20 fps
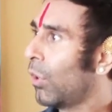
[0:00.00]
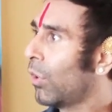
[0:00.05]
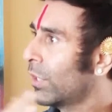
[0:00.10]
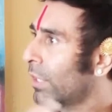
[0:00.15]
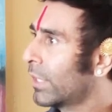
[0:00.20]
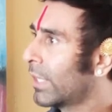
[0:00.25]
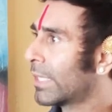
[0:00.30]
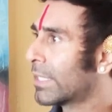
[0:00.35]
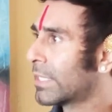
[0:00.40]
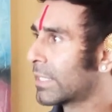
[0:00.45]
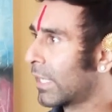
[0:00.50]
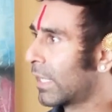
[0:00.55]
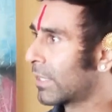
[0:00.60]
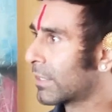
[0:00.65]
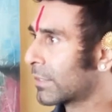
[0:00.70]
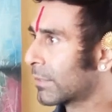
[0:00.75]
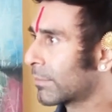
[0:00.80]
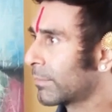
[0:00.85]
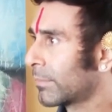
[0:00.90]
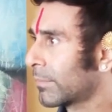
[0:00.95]
or in a dance
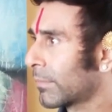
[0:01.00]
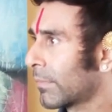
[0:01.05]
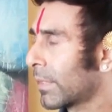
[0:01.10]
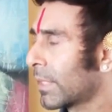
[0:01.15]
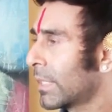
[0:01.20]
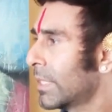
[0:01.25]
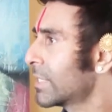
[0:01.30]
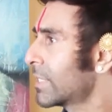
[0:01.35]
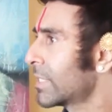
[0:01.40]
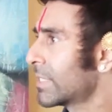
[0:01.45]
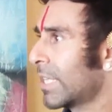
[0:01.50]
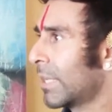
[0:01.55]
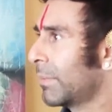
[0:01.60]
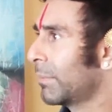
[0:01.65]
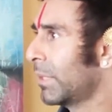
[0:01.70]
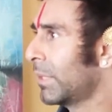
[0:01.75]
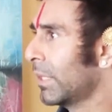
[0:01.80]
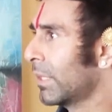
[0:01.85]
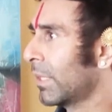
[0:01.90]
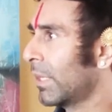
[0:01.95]
class, it's the
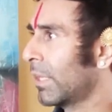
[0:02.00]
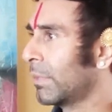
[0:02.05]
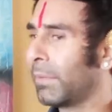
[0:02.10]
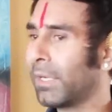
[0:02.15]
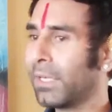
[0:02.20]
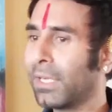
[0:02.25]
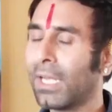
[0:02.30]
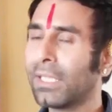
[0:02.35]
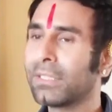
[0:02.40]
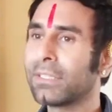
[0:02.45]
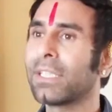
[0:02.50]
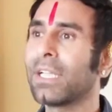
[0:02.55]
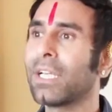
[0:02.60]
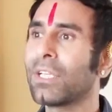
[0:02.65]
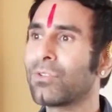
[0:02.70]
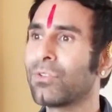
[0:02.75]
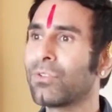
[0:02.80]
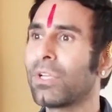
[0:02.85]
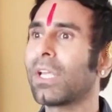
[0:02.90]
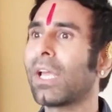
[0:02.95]
same thing. In my dance
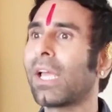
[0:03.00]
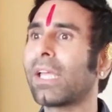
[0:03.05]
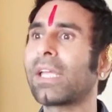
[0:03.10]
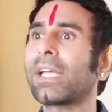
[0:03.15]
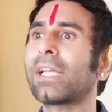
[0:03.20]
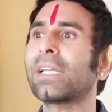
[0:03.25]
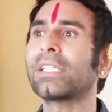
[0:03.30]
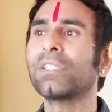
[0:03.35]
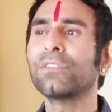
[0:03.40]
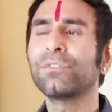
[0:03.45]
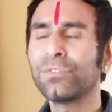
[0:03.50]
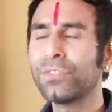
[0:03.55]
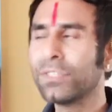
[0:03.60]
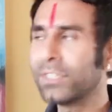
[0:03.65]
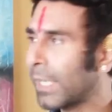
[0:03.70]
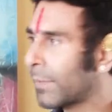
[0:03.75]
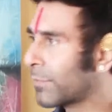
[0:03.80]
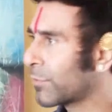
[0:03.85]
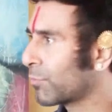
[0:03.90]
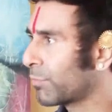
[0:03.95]
class today, I get
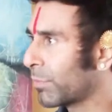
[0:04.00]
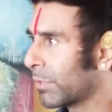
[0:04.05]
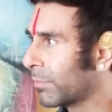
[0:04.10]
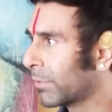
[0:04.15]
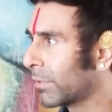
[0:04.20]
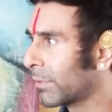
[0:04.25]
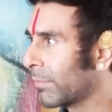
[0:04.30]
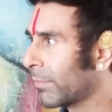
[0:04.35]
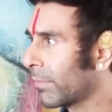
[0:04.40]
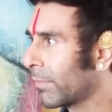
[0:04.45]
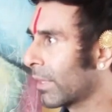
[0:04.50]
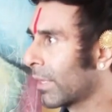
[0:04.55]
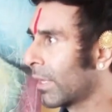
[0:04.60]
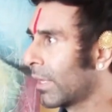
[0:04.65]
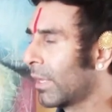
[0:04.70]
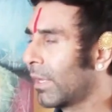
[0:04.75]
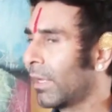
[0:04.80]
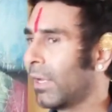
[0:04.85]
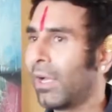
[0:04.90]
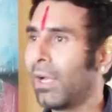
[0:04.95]
different types of
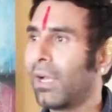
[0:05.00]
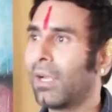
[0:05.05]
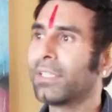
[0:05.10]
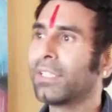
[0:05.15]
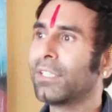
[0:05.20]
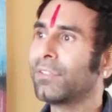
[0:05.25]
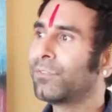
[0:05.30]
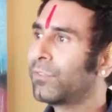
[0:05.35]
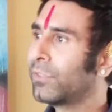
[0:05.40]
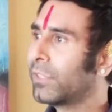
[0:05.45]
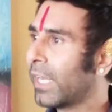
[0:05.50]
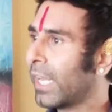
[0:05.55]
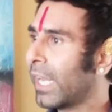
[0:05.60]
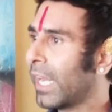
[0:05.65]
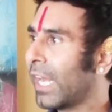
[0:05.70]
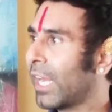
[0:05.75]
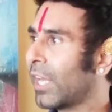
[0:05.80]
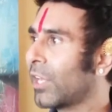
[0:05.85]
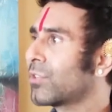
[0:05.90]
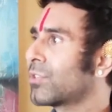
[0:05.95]
people, different
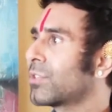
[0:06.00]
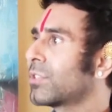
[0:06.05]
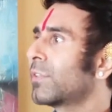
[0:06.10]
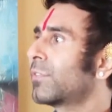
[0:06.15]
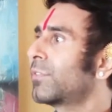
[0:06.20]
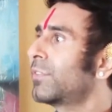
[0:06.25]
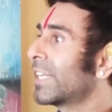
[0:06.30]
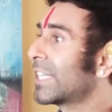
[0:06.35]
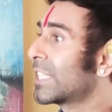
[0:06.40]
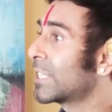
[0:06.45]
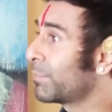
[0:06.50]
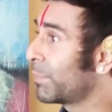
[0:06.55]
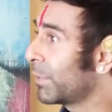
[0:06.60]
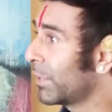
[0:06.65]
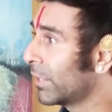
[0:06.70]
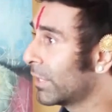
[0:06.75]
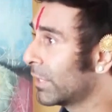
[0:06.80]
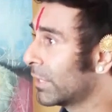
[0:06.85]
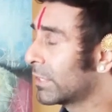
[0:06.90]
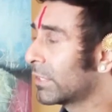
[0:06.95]
age, different
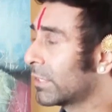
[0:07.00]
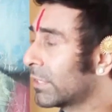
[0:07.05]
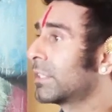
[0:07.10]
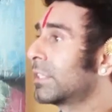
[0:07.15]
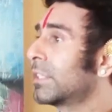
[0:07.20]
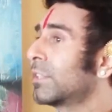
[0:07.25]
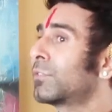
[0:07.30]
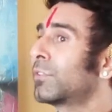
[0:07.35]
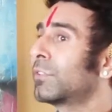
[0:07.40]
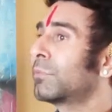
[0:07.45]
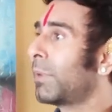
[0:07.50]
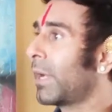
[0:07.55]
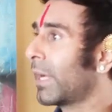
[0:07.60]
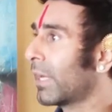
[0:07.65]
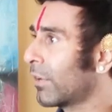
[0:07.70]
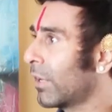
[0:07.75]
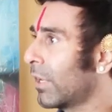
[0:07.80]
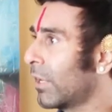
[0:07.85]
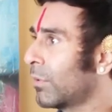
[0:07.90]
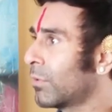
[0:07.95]
experience, different
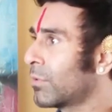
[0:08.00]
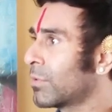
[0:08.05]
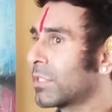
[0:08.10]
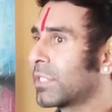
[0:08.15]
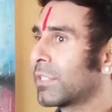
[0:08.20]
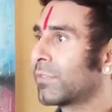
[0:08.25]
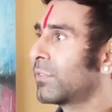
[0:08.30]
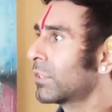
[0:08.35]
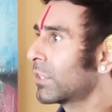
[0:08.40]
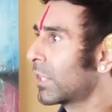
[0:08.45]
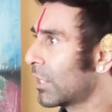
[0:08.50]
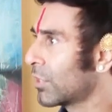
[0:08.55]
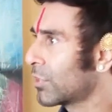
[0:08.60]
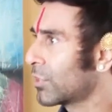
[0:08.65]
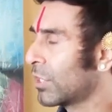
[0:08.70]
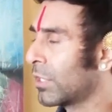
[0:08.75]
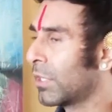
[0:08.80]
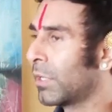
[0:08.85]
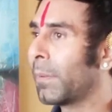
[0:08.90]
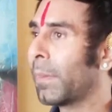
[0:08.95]
backgrounds, different
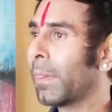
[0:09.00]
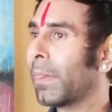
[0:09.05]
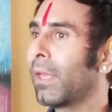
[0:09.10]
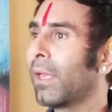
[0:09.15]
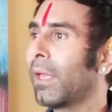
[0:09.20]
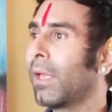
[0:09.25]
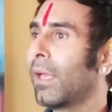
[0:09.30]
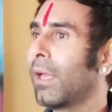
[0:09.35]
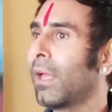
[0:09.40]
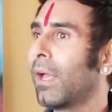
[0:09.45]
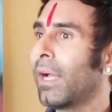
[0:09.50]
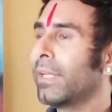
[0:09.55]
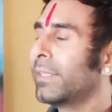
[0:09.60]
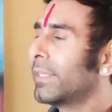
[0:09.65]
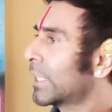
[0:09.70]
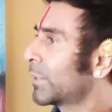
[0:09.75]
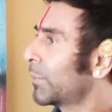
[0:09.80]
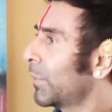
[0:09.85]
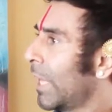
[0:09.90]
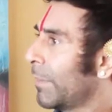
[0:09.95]
culture,
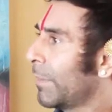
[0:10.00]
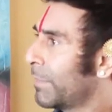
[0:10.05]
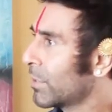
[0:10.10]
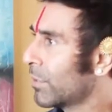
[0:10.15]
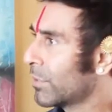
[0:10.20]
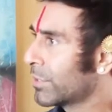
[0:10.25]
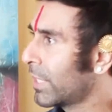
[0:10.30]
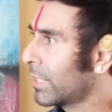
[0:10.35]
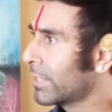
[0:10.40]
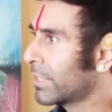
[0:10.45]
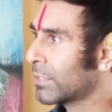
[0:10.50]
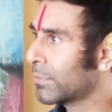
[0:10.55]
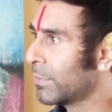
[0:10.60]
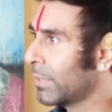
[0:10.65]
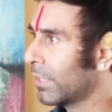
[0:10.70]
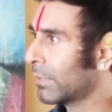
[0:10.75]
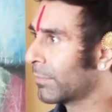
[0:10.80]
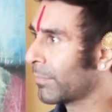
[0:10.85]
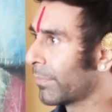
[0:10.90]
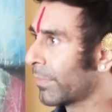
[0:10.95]
and that's what happens in hotels
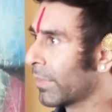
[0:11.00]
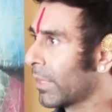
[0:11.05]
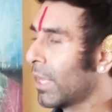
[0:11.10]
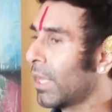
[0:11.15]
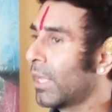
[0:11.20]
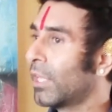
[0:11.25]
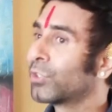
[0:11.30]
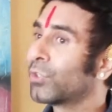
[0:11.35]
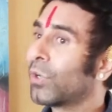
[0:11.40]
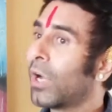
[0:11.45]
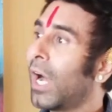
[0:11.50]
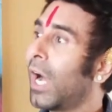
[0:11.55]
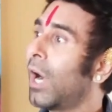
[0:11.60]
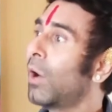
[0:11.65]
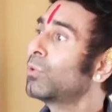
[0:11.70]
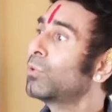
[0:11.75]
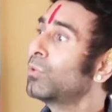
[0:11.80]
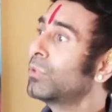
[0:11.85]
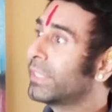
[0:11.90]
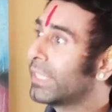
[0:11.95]
as well. So
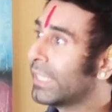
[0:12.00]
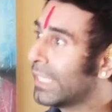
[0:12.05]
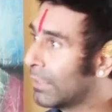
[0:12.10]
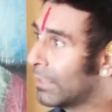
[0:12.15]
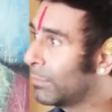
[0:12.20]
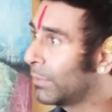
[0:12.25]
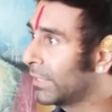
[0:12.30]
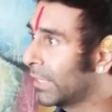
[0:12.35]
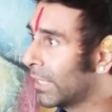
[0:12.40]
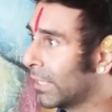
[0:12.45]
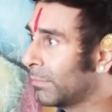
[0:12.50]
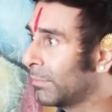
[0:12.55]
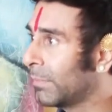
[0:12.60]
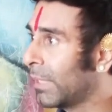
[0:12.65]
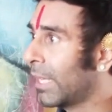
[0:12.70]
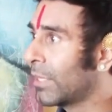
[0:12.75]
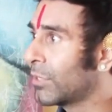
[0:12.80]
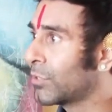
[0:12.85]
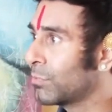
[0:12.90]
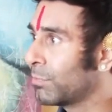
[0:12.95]
how to deal with them
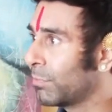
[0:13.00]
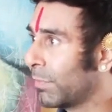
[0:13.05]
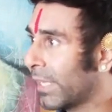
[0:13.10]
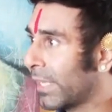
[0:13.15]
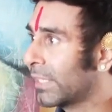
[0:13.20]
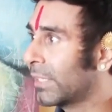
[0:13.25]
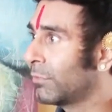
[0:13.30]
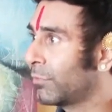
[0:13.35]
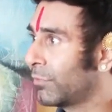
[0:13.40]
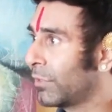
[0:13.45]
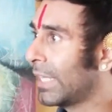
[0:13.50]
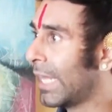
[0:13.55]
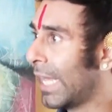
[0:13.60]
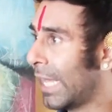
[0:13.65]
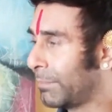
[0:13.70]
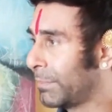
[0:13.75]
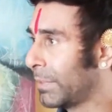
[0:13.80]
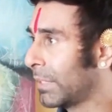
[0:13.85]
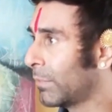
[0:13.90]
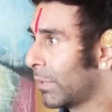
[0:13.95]
and to make them feel
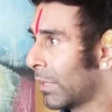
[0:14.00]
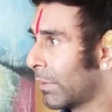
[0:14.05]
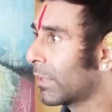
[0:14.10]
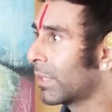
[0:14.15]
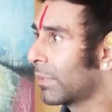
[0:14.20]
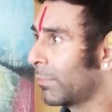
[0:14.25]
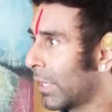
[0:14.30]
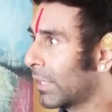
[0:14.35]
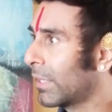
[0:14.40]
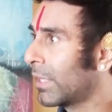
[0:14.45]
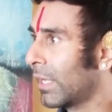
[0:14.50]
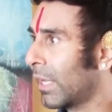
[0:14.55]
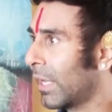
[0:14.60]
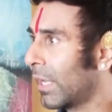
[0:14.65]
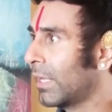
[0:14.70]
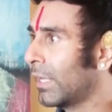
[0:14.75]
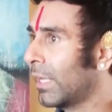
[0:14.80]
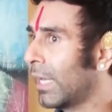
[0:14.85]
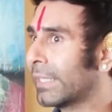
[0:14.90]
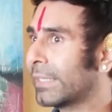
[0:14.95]
happy in where they
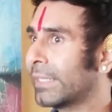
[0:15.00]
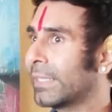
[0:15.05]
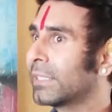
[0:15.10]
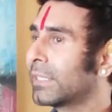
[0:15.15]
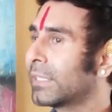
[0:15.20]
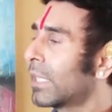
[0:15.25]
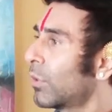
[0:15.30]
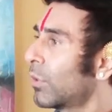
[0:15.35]
are, I think